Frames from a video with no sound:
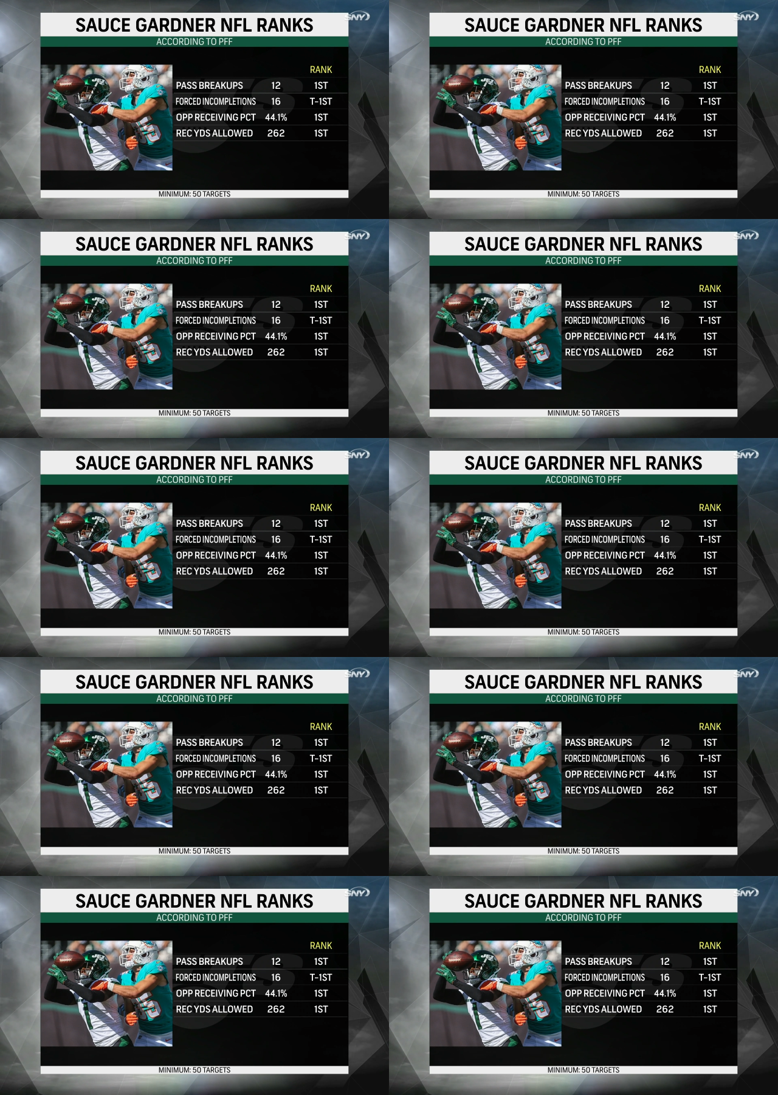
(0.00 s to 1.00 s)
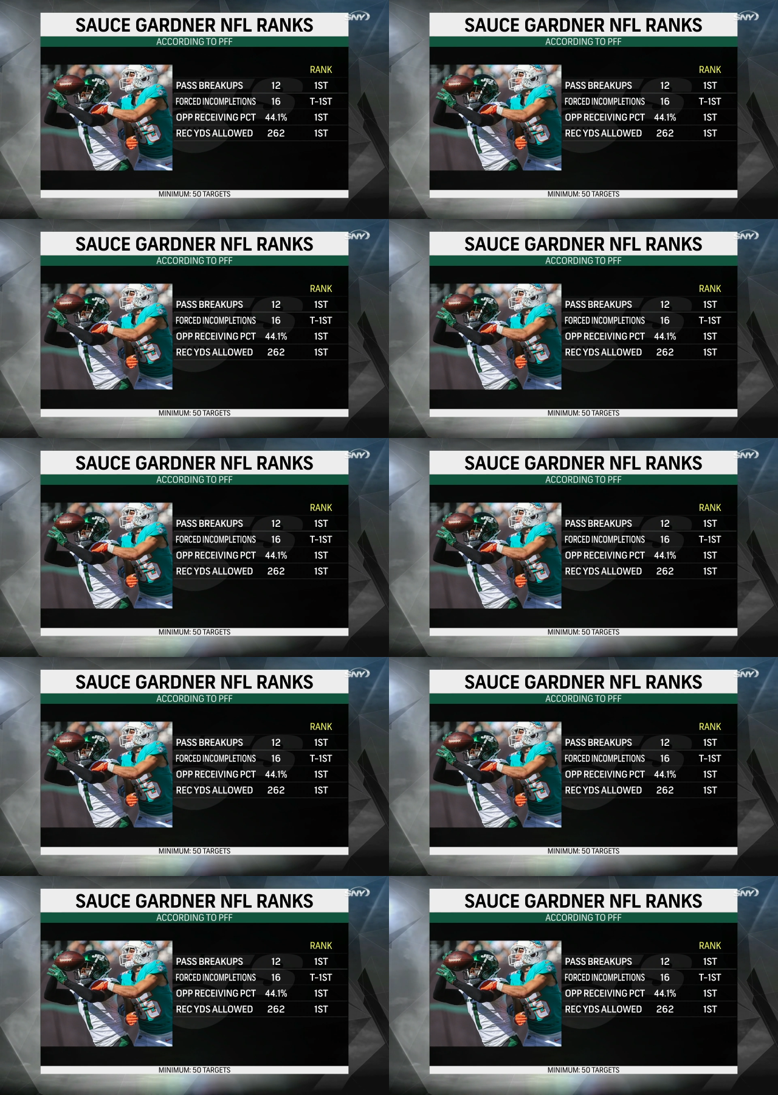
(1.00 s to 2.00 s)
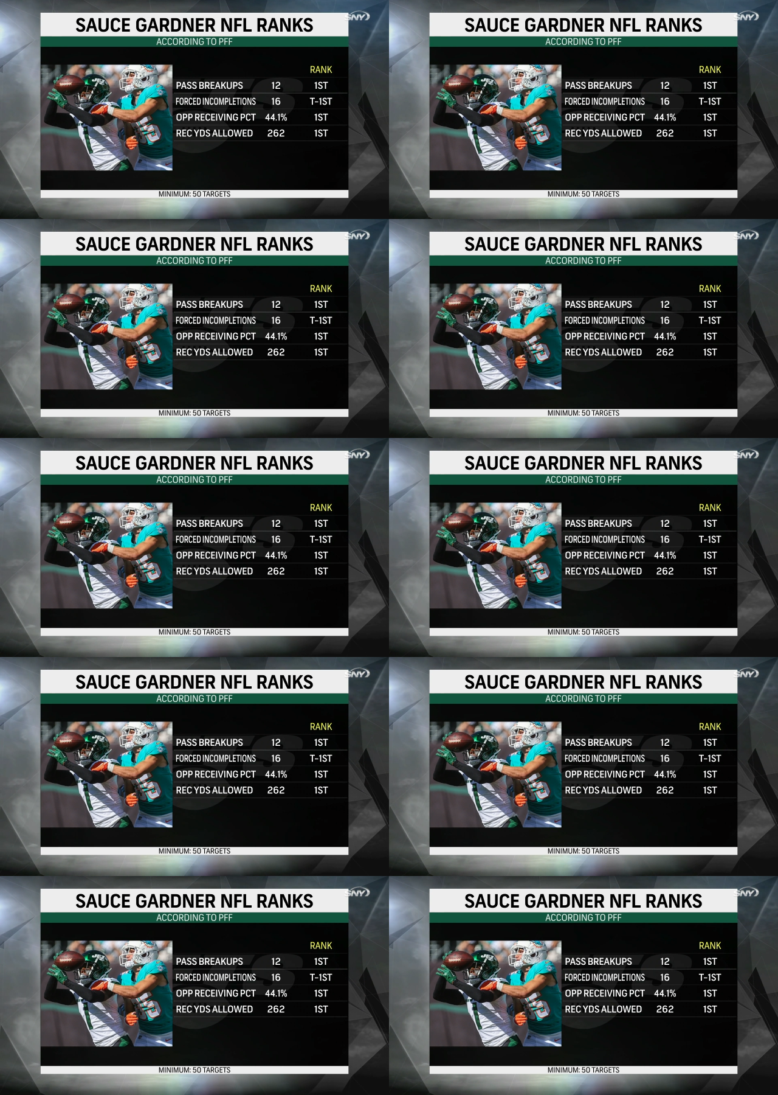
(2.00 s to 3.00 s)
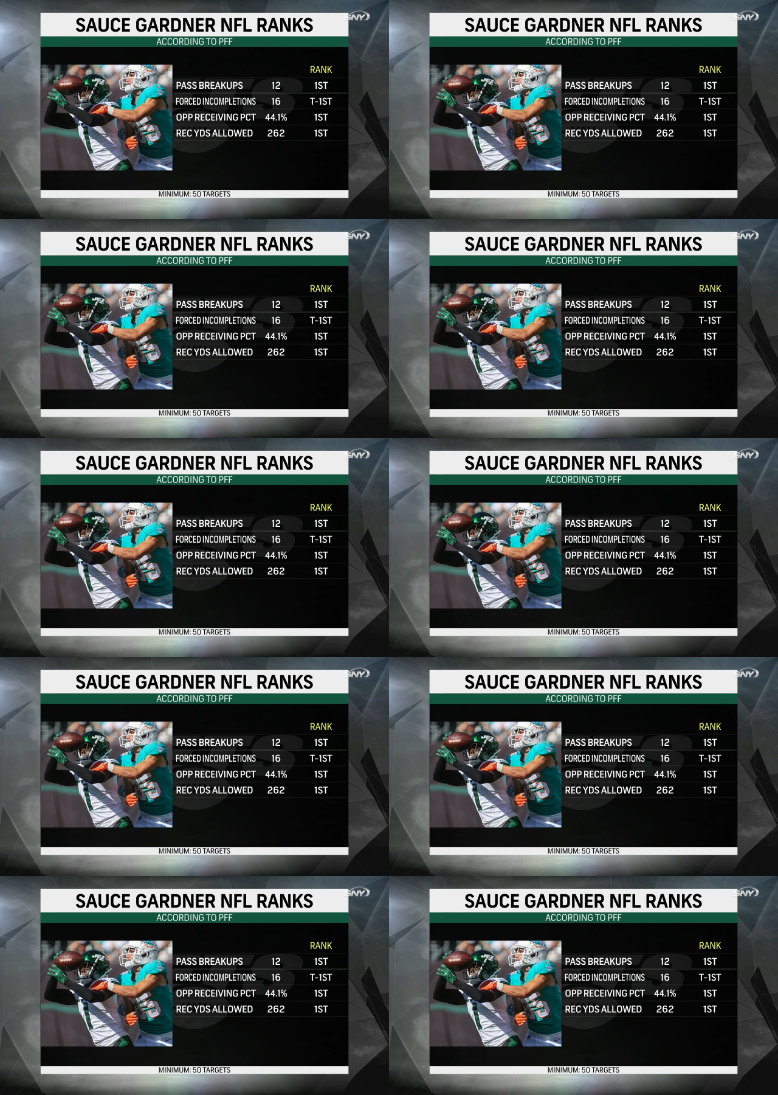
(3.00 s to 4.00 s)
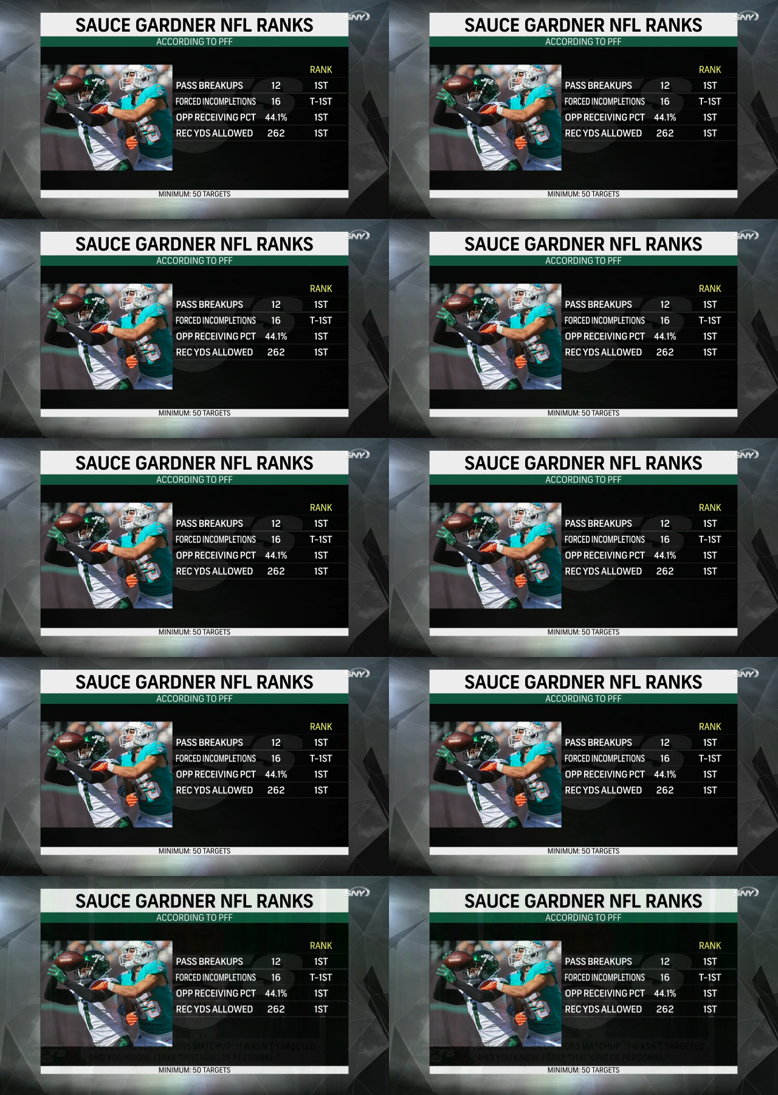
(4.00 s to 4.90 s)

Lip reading: No face is visible, so there are no lips to read.